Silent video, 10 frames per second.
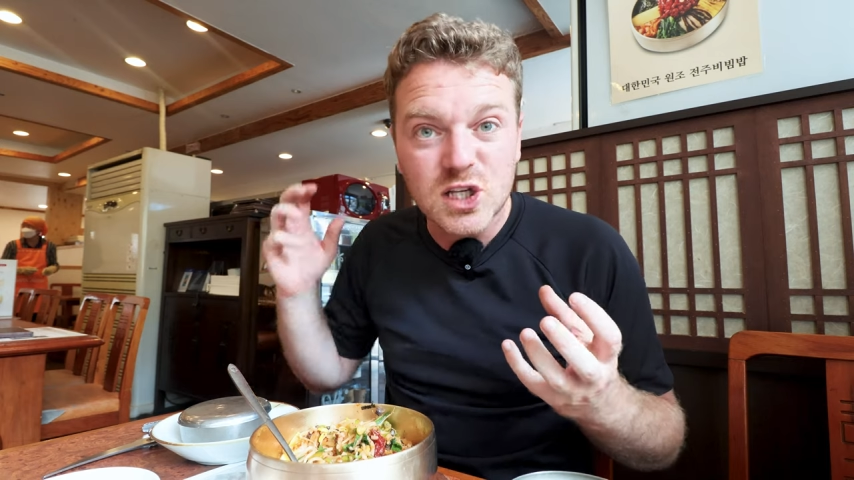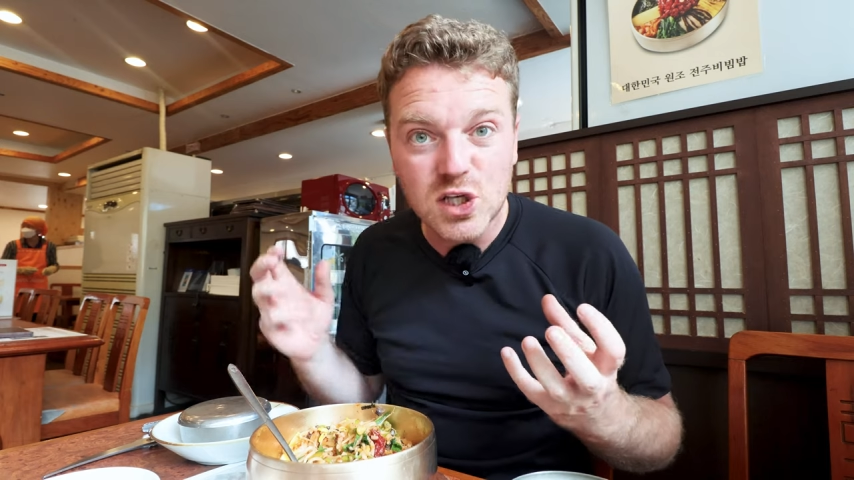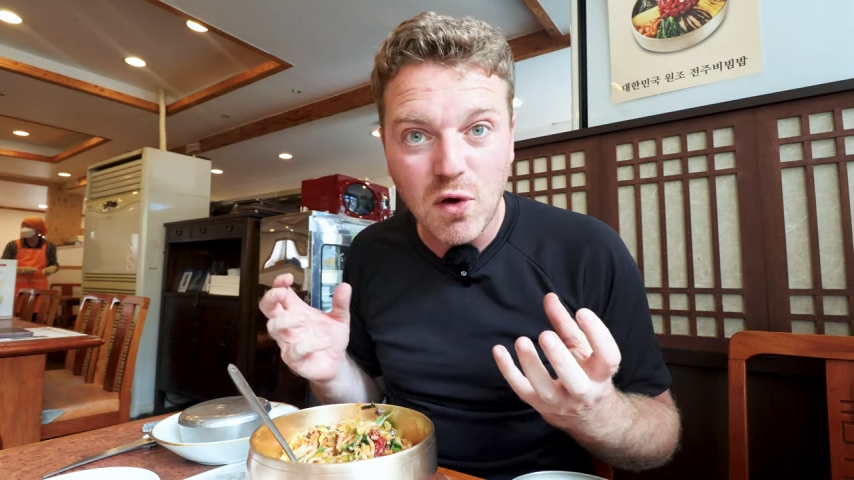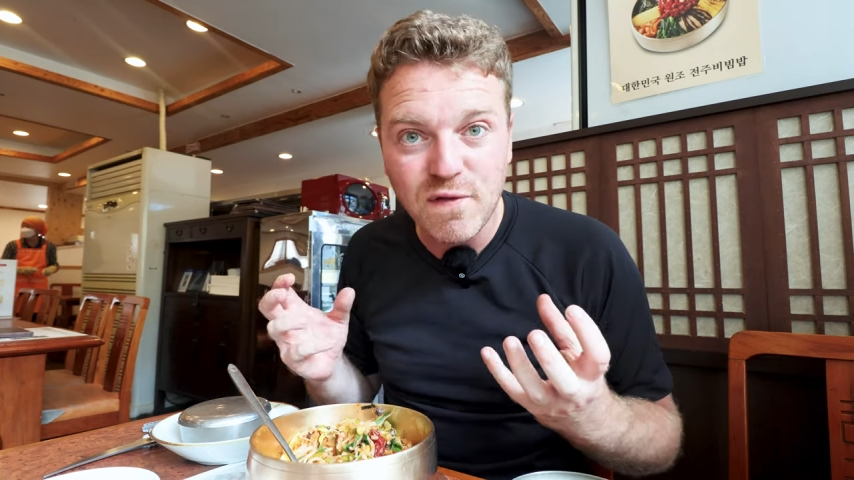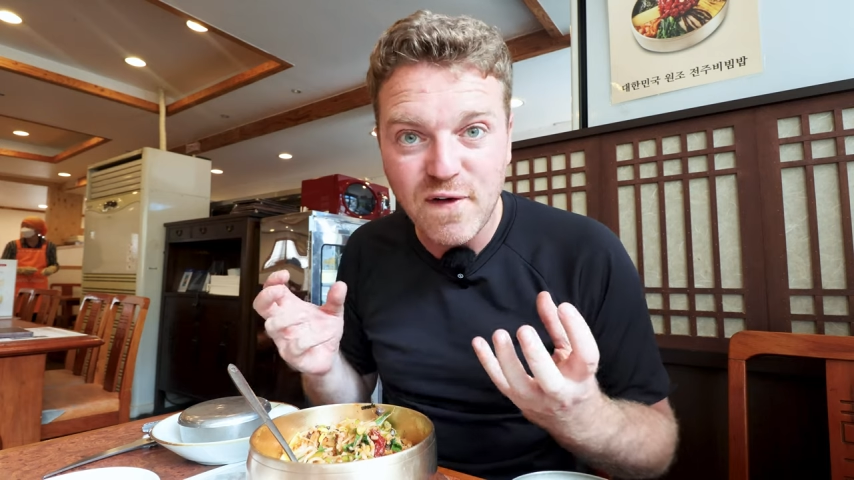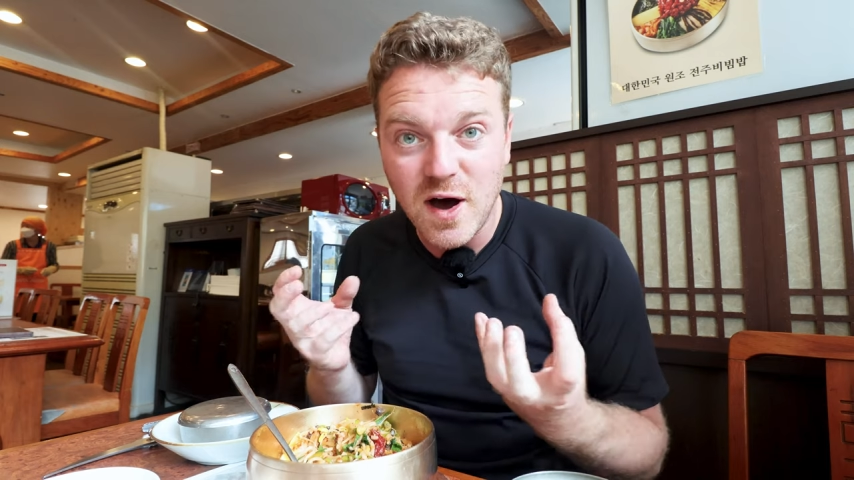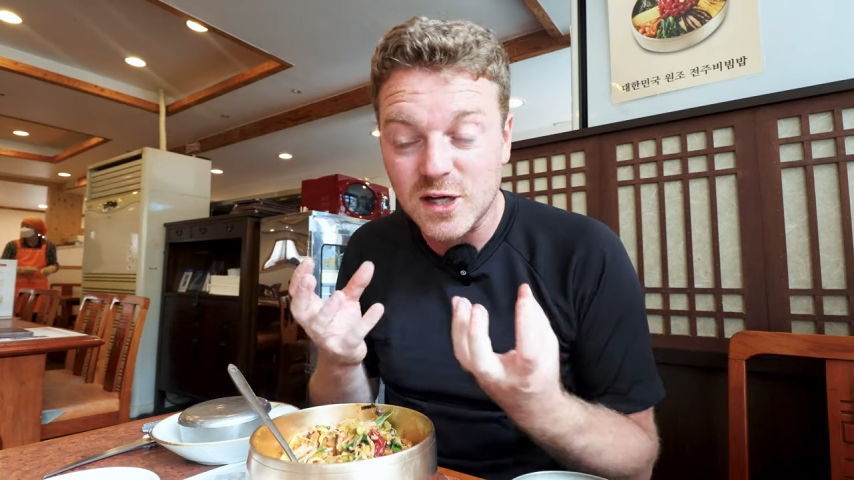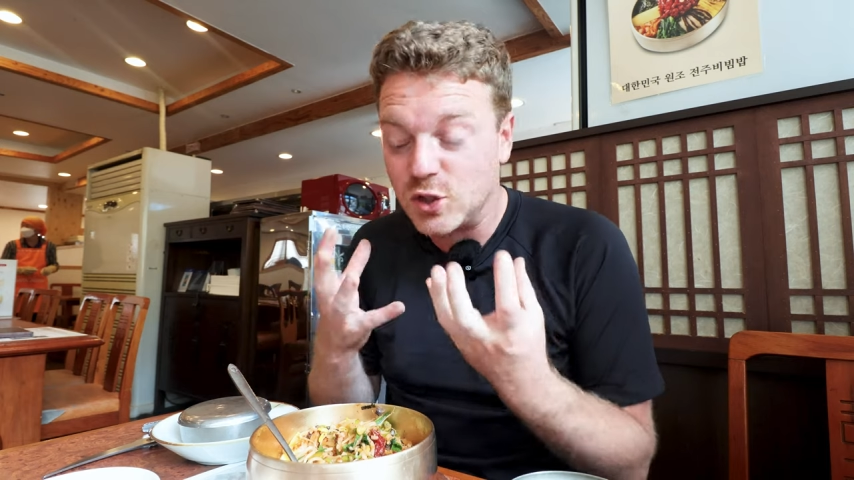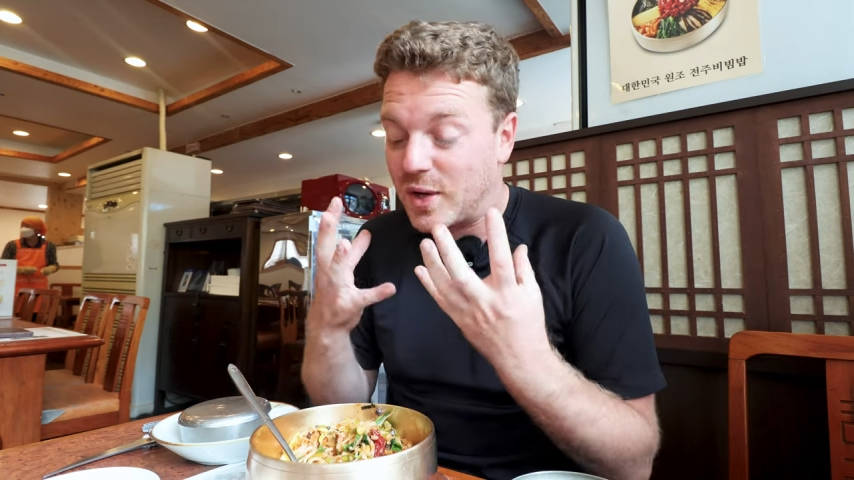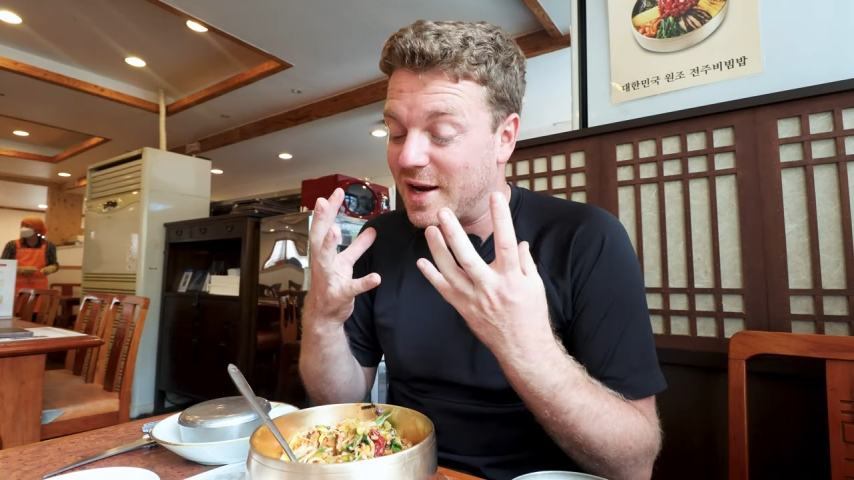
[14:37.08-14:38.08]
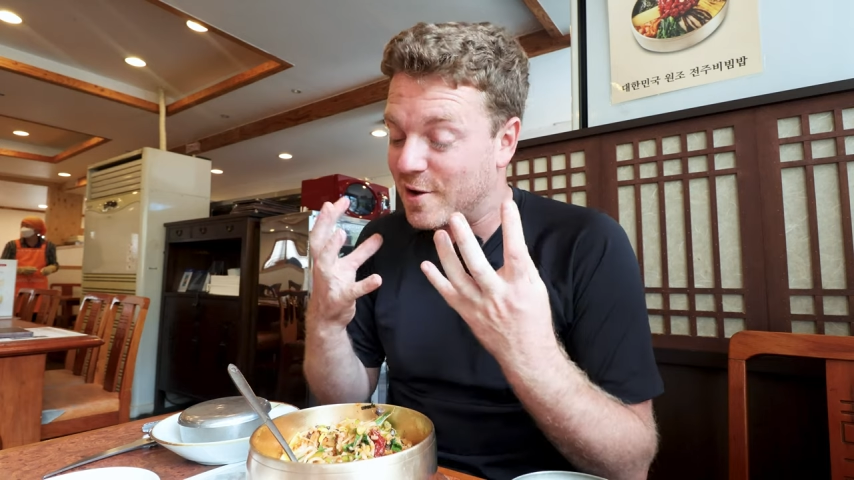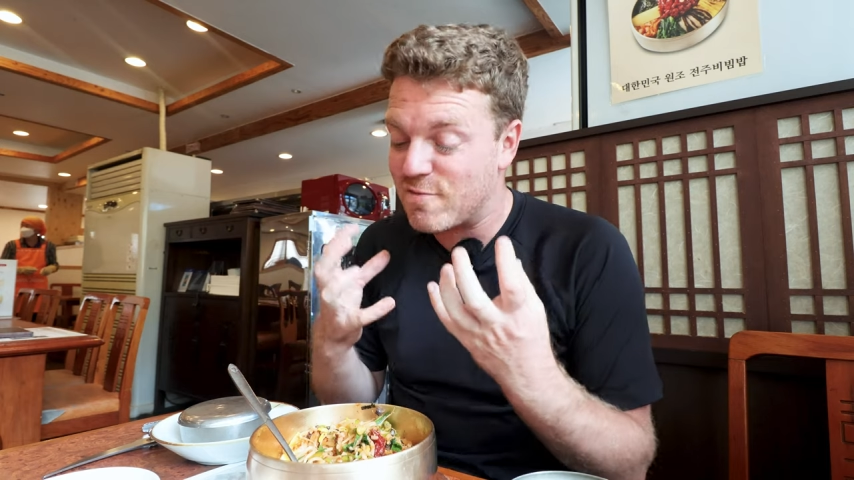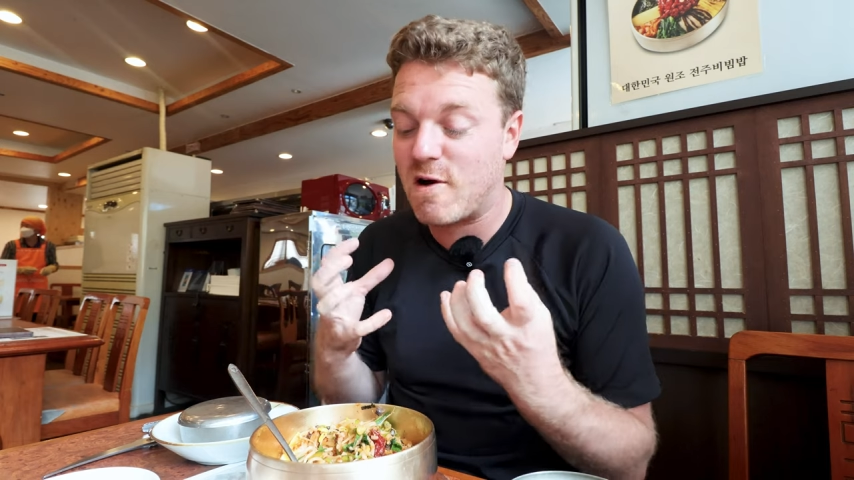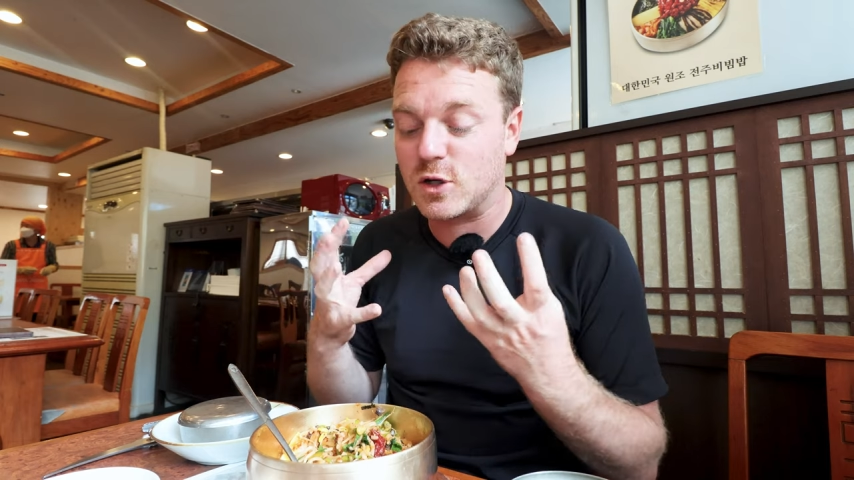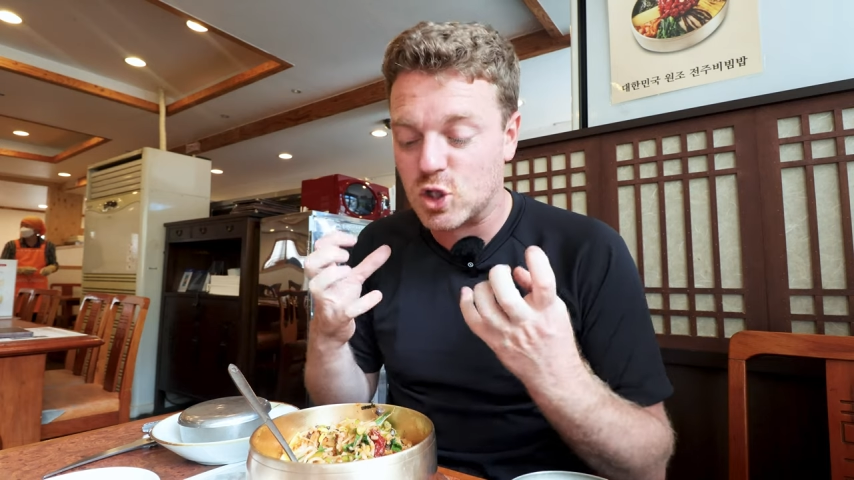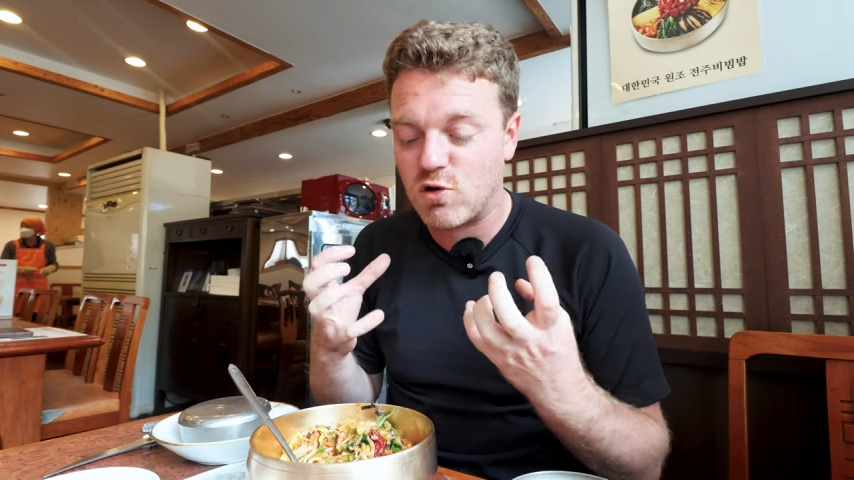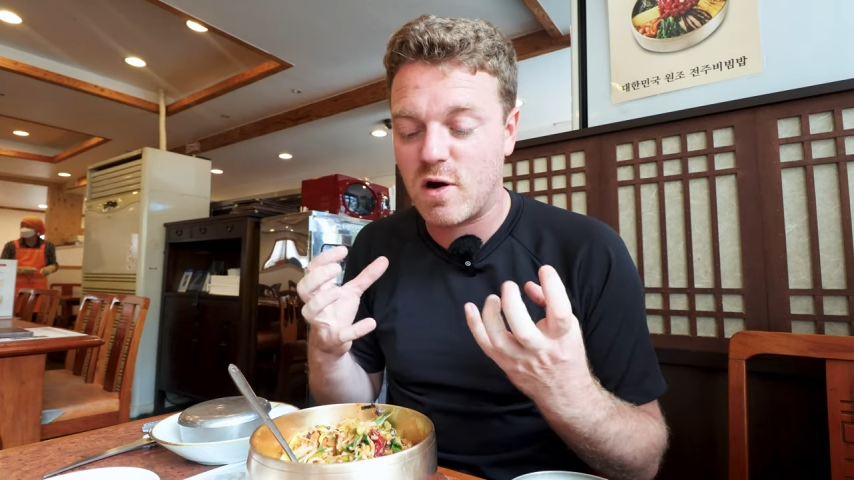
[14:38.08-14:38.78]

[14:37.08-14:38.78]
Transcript: so fast, you get the crunch,